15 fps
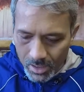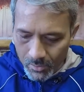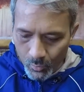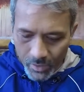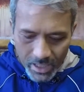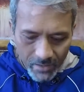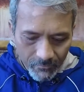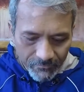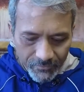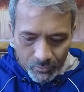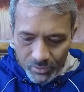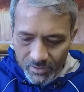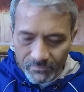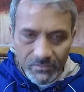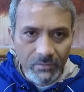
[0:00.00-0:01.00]
We have a few
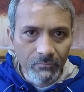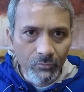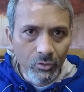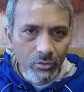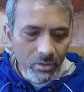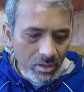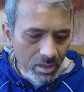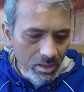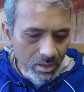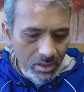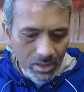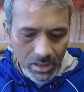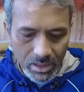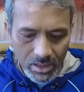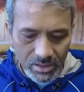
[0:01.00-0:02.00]
different wood
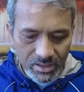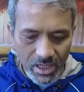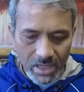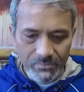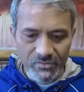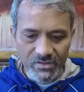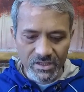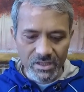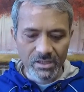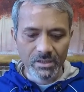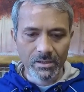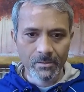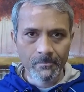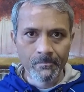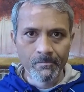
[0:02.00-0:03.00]
uh, types
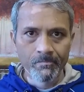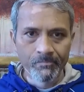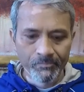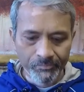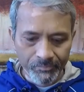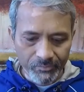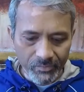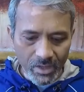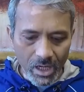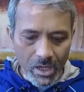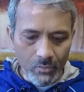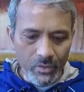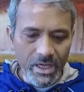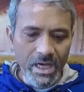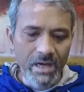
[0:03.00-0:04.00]
here. Uh,
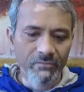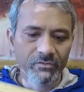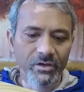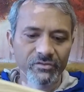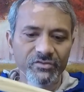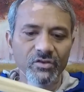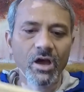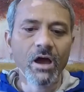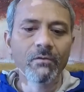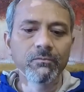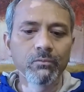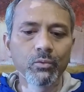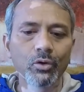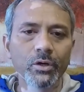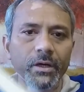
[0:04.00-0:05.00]
we have the soft
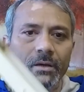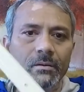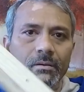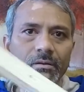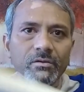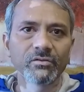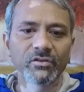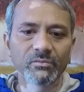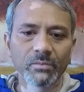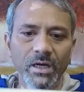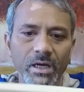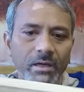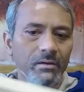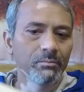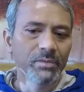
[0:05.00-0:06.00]
wood. This is
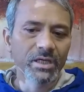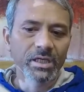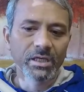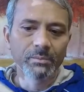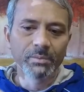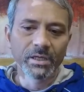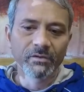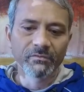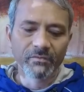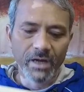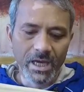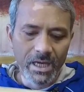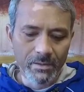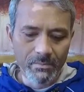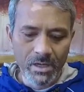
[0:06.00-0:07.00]
my beekeeping
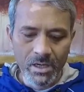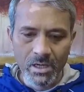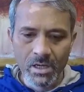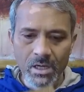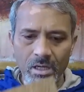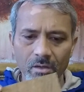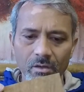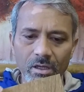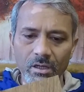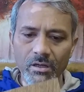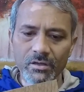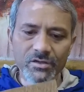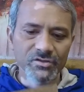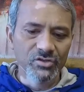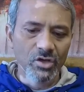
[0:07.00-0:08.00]
frame.
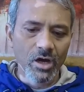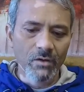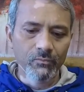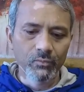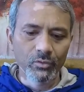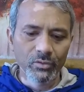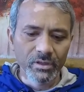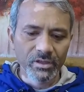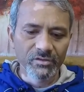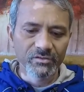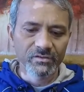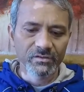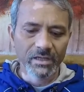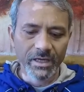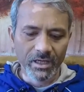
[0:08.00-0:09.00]
Another soft wood.
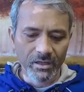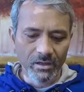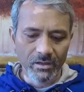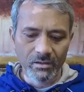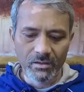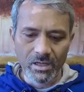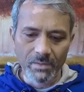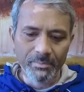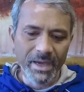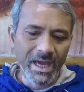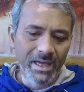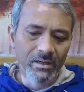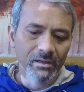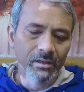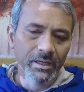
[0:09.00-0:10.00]
This is like a, a
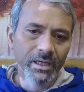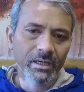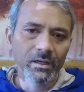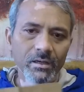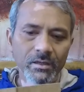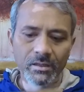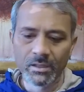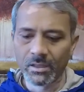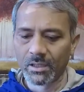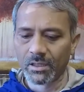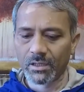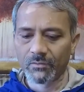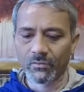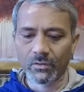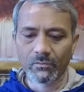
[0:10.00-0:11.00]
paneling
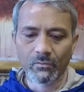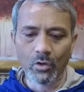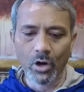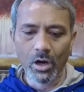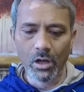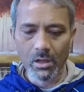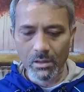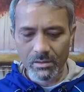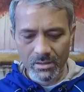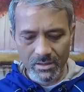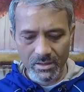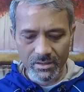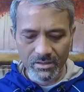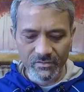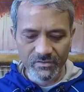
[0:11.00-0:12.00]
for wall.
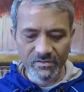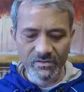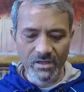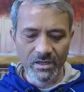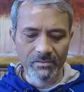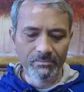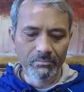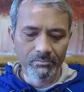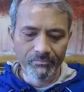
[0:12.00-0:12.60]
This is a